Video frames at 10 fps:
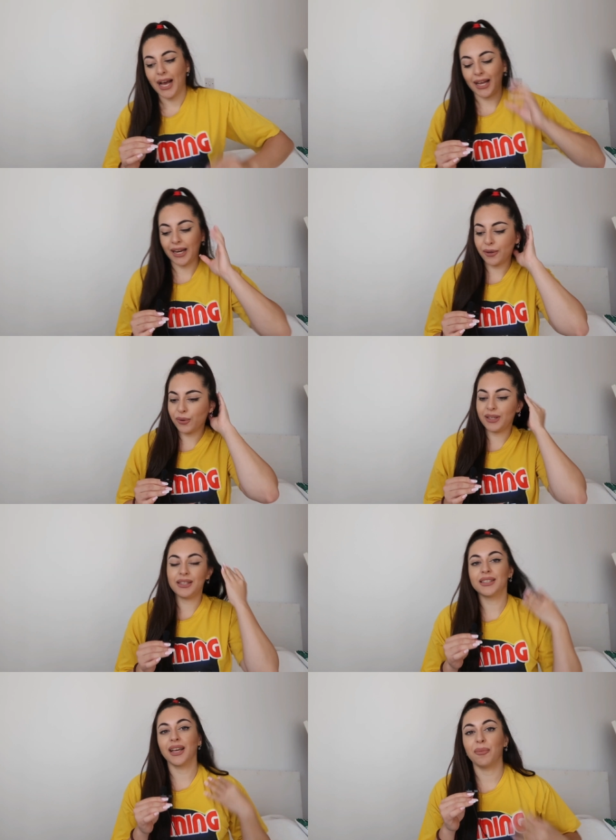I like what he
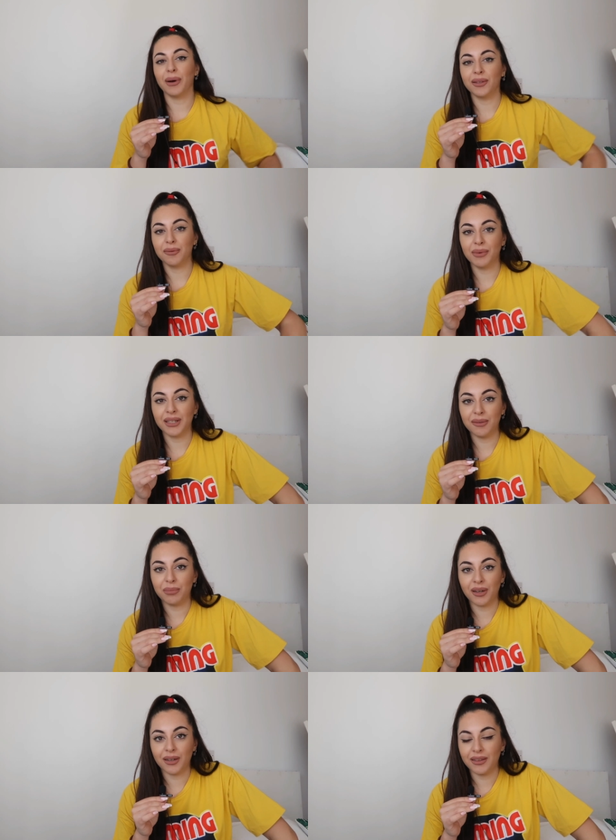said about the money
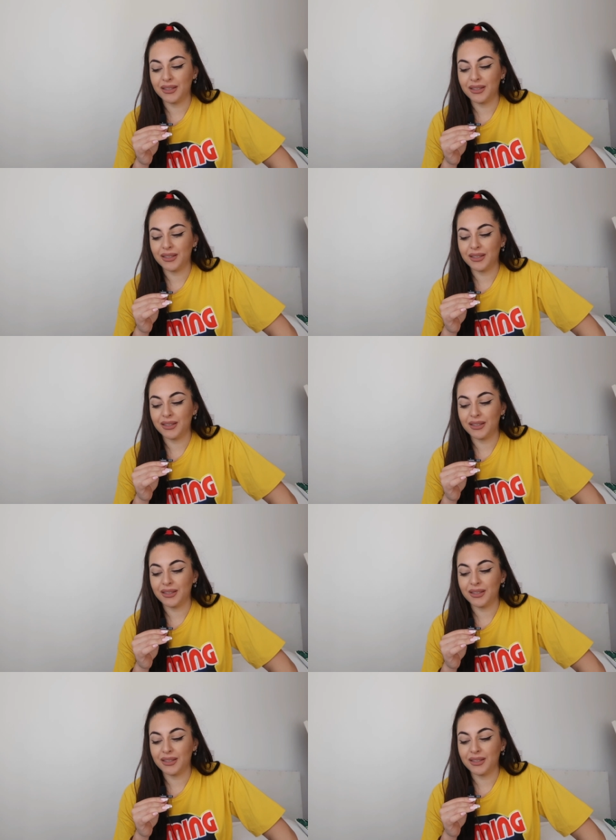part.